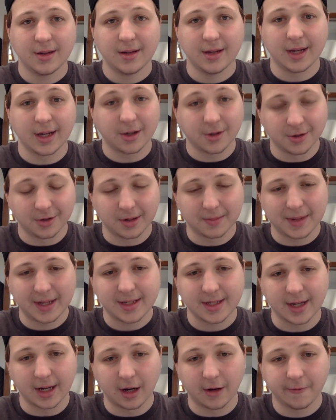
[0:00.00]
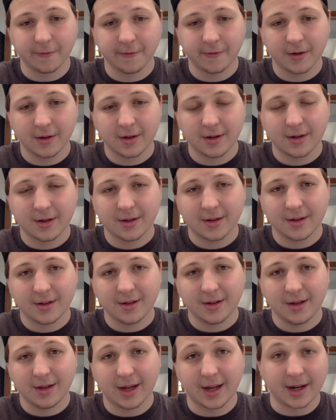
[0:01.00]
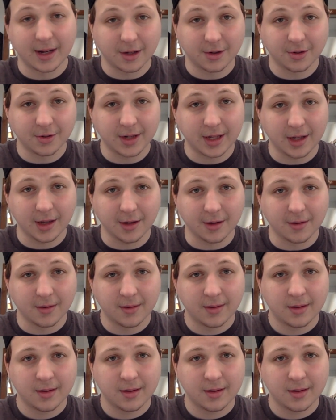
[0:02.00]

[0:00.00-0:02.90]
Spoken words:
including myself and including you.